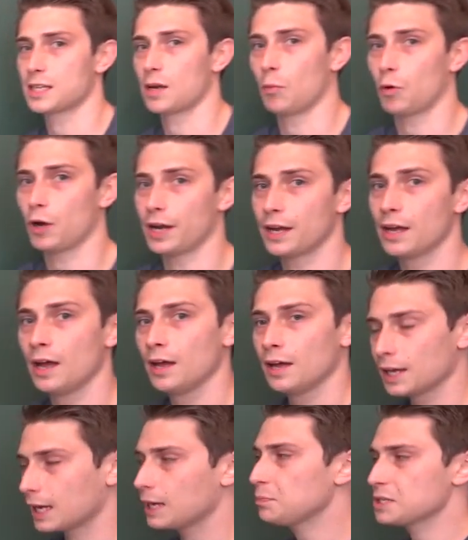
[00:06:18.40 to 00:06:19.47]
in some way.
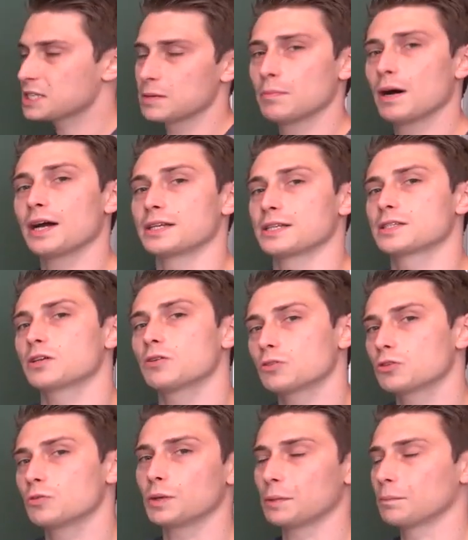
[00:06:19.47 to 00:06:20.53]
Keep this in mind, it's going
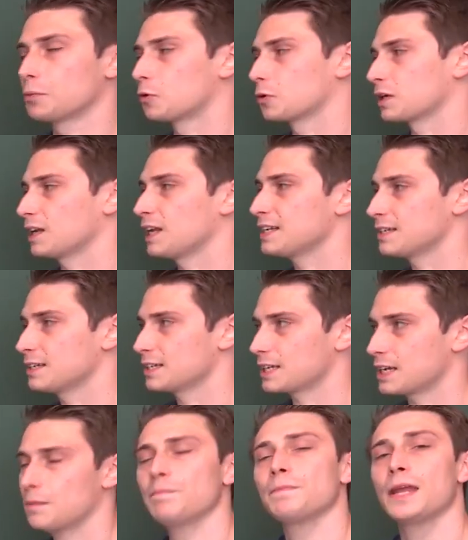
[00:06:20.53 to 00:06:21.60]
to be important later in the
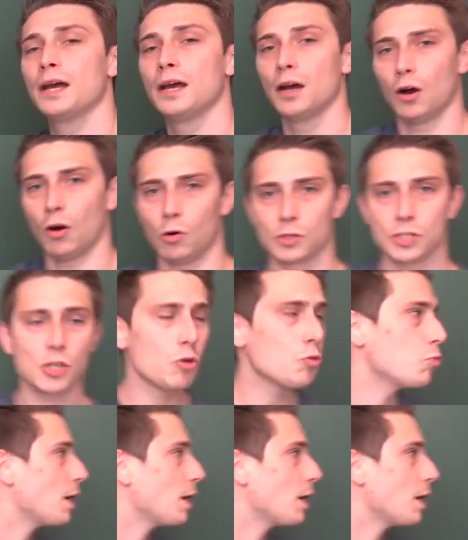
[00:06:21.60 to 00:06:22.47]
game. Also,